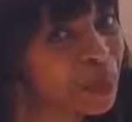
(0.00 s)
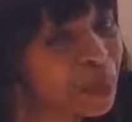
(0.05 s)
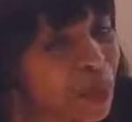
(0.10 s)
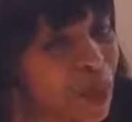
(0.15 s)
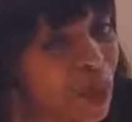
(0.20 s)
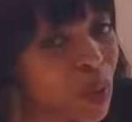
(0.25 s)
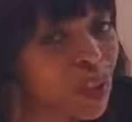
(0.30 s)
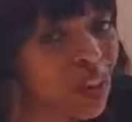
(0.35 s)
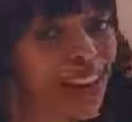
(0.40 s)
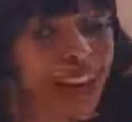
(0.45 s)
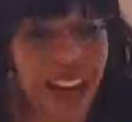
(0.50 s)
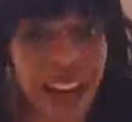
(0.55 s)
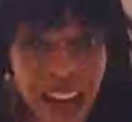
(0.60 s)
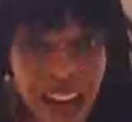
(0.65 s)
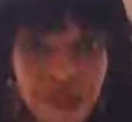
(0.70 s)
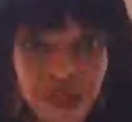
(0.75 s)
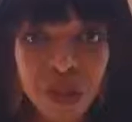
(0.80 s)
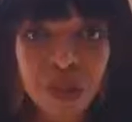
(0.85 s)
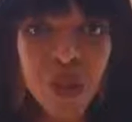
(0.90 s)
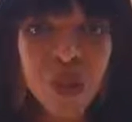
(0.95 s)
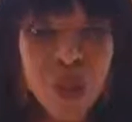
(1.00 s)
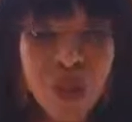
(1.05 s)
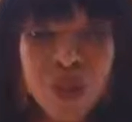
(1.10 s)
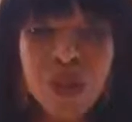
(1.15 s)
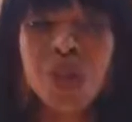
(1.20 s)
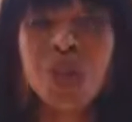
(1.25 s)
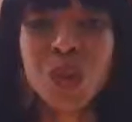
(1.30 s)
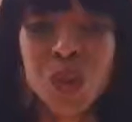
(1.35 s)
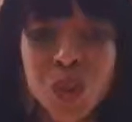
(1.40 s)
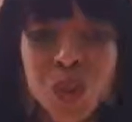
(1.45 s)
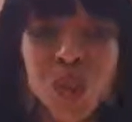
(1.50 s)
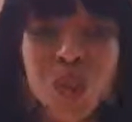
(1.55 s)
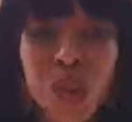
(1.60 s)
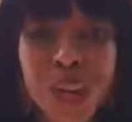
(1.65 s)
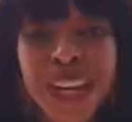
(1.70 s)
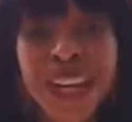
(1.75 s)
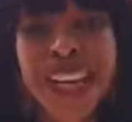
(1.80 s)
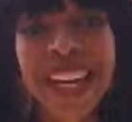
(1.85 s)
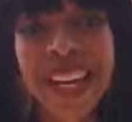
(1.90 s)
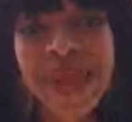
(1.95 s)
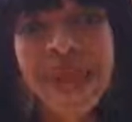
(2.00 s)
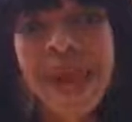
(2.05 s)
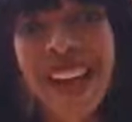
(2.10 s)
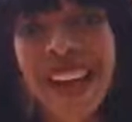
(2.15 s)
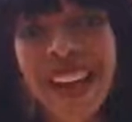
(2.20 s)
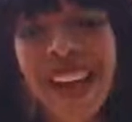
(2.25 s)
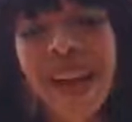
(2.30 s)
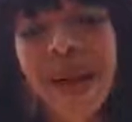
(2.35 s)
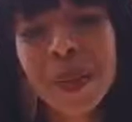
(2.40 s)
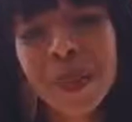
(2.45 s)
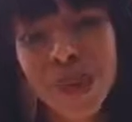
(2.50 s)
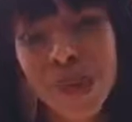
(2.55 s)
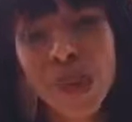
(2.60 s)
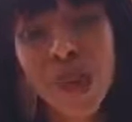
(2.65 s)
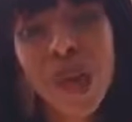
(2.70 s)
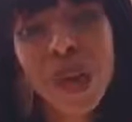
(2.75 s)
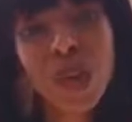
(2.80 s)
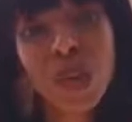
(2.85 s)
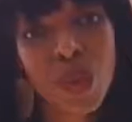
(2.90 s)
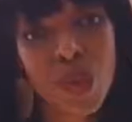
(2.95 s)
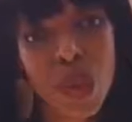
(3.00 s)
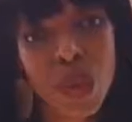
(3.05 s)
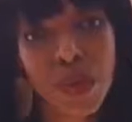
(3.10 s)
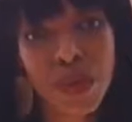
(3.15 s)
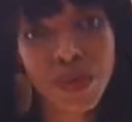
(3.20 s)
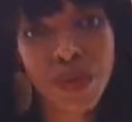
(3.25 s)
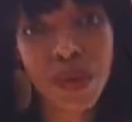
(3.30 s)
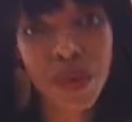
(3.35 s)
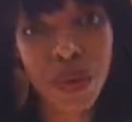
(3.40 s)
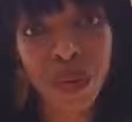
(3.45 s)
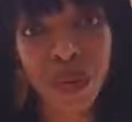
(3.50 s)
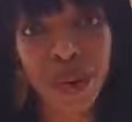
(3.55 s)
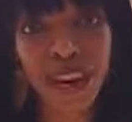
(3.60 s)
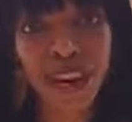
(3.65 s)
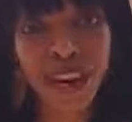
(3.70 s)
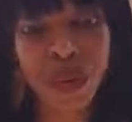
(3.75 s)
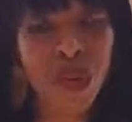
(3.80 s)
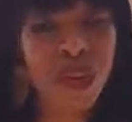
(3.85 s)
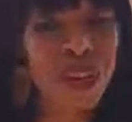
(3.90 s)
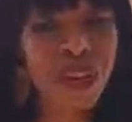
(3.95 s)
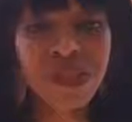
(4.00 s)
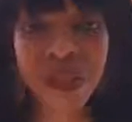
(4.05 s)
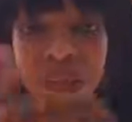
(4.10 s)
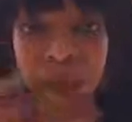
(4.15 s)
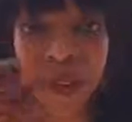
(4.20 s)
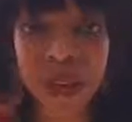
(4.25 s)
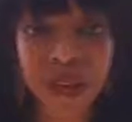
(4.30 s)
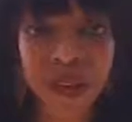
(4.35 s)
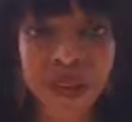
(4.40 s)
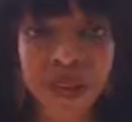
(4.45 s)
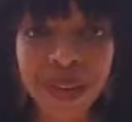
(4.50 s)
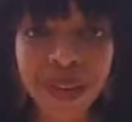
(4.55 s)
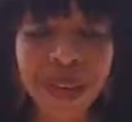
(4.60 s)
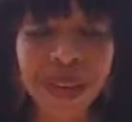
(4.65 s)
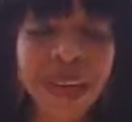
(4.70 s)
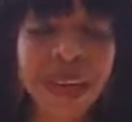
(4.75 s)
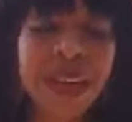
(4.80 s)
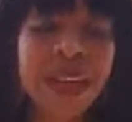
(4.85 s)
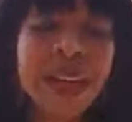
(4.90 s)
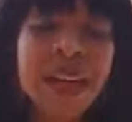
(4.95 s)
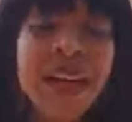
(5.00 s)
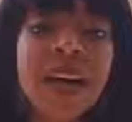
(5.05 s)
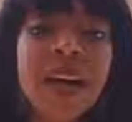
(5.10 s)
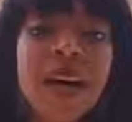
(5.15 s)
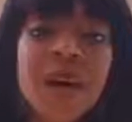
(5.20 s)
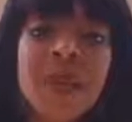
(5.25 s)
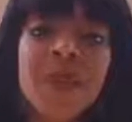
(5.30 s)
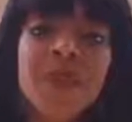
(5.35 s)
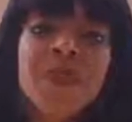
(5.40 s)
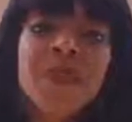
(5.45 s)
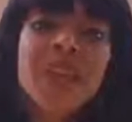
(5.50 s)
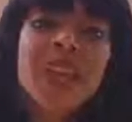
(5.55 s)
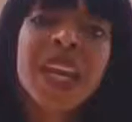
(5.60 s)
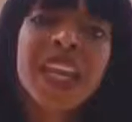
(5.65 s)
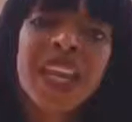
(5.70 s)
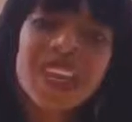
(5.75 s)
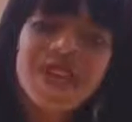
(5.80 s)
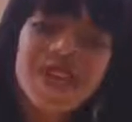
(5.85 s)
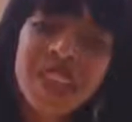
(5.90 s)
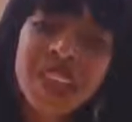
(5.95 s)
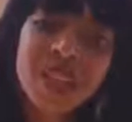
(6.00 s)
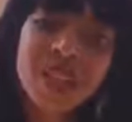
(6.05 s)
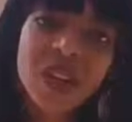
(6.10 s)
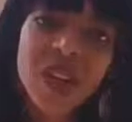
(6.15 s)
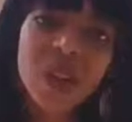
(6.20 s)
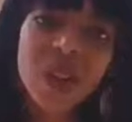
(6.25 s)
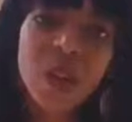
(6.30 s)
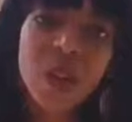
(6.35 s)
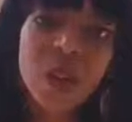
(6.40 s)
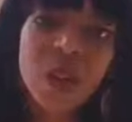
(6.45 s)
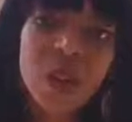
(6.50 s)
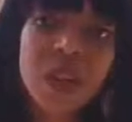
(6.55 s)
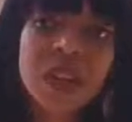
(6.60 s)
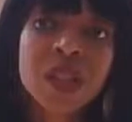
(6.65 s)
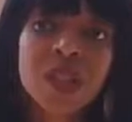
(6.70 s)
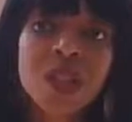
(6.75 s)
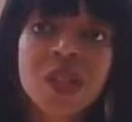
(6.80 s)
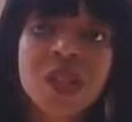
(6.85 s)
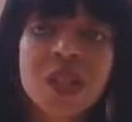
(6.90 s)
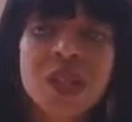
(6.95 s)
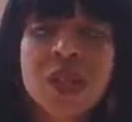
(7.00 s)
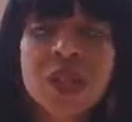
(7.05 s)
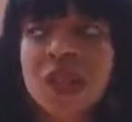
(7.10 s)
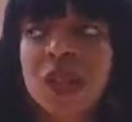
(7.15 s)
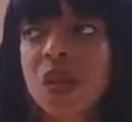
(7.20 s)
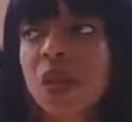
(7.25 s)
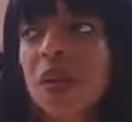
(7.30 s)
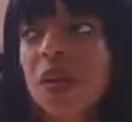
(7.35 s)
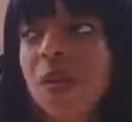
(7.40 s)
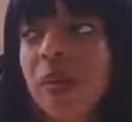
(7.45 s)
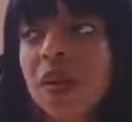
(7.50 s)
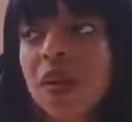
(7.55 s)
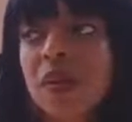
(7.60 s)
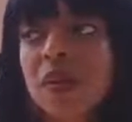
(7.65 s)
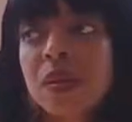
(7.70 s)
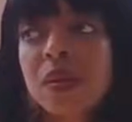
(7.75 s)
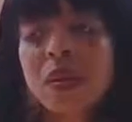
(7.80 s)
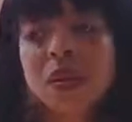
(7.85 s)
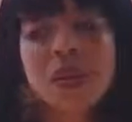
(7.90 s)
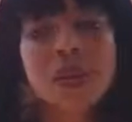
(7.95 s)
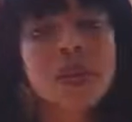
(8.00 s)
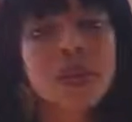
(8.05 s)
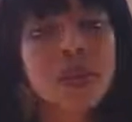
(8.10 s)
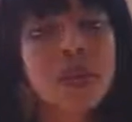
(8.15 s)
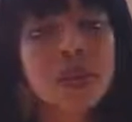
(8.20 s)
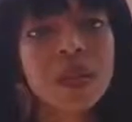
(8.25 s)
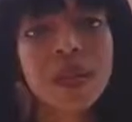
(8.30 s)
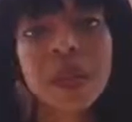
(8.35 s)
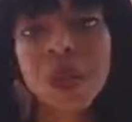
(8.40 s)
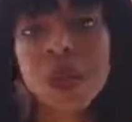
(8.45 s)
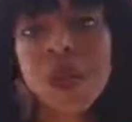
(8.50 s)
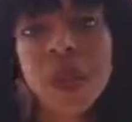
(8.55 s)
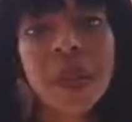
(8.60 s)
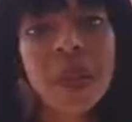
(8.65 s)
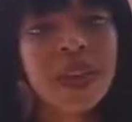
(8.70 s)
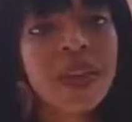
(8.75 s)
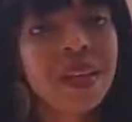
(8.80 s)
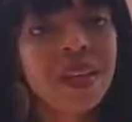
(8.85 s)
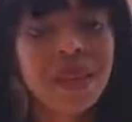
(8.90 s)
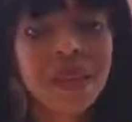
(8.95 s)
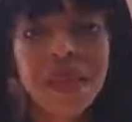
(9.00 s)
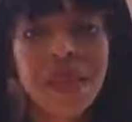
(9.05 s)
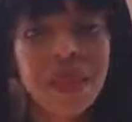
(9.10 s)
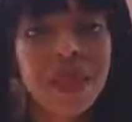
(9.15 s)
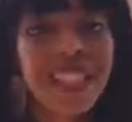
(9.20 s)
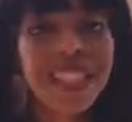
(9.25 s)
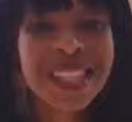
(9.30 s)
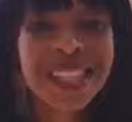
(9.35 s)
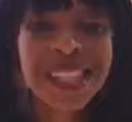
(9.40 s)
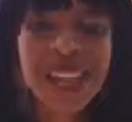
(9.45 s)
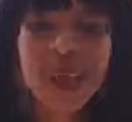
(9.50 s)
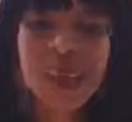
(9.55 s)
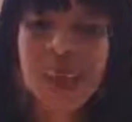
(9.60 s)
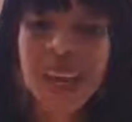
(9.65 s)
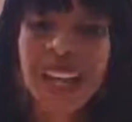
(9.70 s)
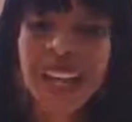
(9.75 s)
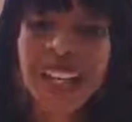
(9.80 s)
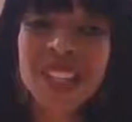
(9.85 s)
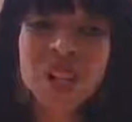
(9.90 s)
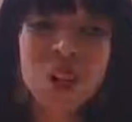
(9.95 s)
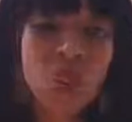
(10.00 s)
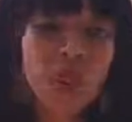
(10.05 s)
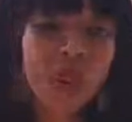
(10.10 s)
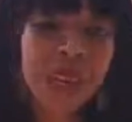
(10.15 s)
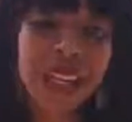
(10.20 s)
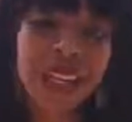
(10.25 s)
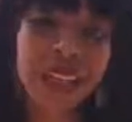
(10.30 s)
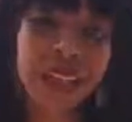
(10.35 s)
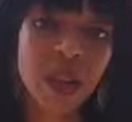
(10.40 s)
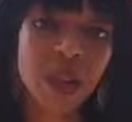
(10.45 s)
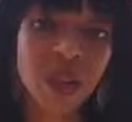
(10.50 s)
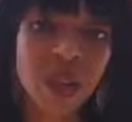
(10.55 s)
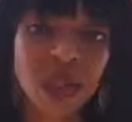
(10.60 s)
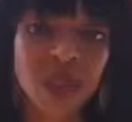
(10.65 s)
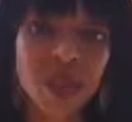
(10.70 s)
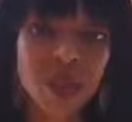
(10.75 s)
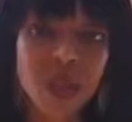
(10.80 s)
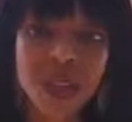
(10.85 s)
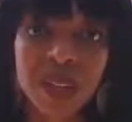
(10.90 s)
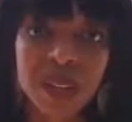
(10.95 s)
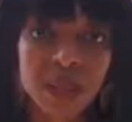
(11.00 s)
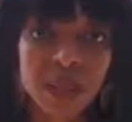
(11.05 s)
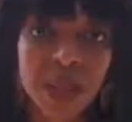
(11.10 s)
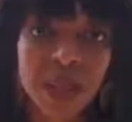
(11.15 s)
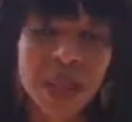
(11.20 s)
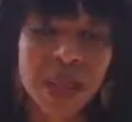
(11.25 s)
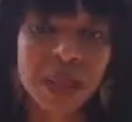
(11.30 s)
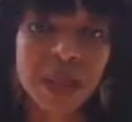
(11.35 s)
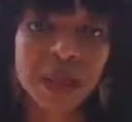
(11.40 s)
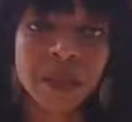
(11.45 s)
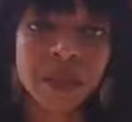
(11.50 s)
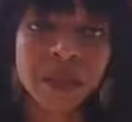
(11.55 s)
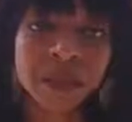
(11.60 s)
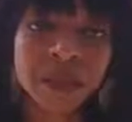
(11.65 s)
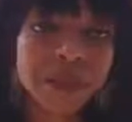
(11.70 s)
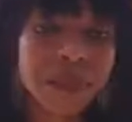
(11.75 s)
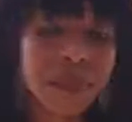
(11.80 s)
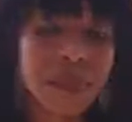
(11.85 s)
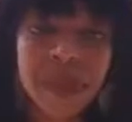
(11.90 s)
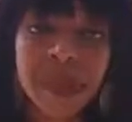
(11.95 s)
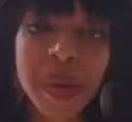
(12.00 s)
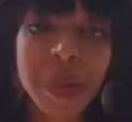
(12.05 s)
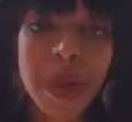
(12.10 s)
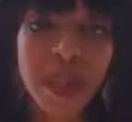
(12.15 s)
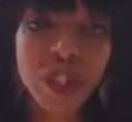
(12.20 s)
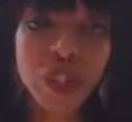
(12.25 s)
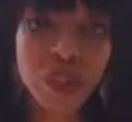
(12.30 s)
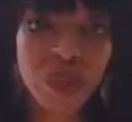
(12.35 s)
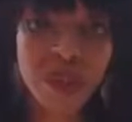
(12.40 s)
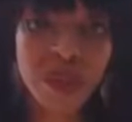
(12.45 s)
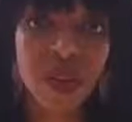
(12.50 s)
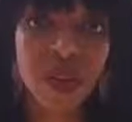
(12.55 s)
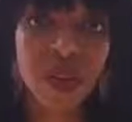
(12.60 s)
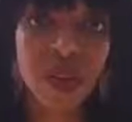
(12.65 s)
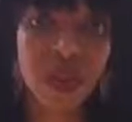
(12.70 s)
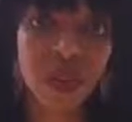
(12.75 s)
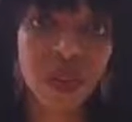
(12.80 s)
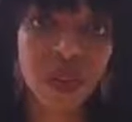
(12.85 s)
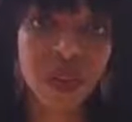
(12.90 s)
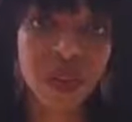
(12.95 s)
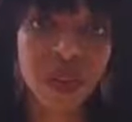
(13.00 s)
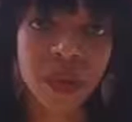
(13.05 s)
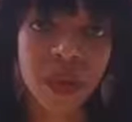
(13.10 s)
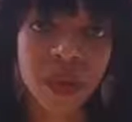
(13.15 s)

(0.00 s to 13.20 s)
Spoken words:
bit more? After all, you do want to get back up to where you were before, right? Or even better. If things aren't going well, it's not just to say, oh my goodness, maybe this setback has completely obliterated me. Maybe I shouldn't even bother.